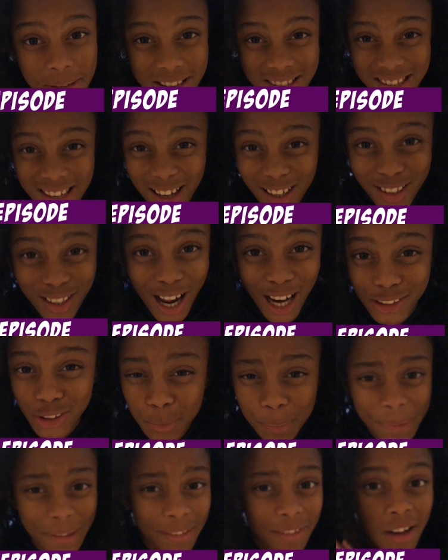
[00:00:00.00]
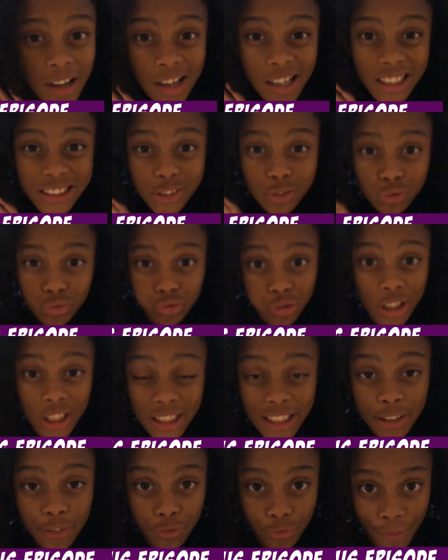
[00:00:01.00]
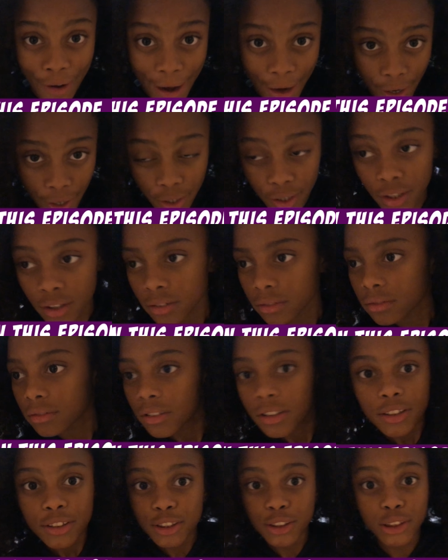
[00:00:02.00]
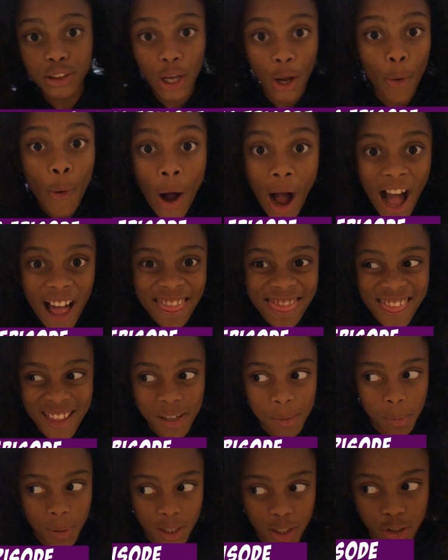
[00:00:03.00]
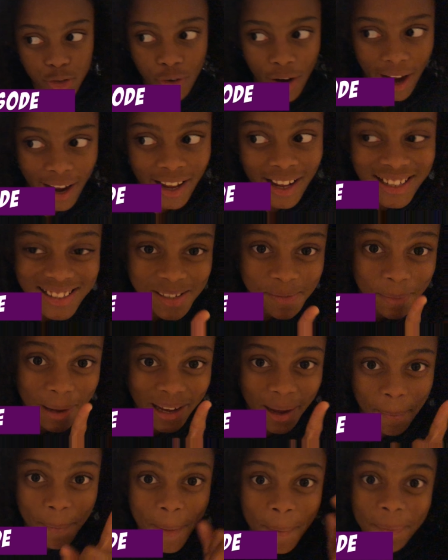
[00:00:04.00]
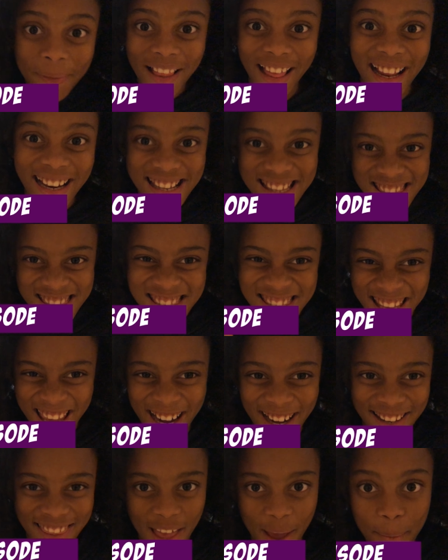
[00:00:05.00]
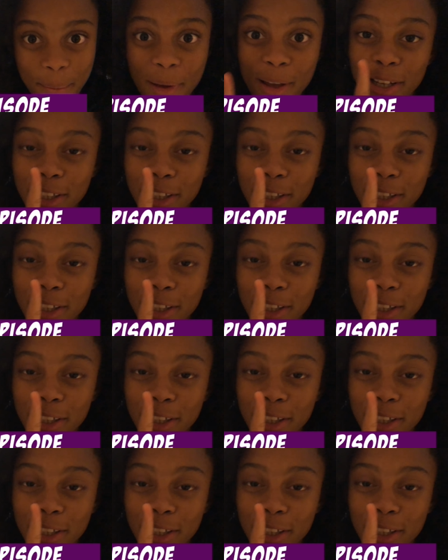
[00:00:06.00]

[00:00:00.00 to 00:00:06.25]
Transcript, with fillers: I scare Nigel, but it's really rare. So I think I'm gonna try to make up a plan and scare them.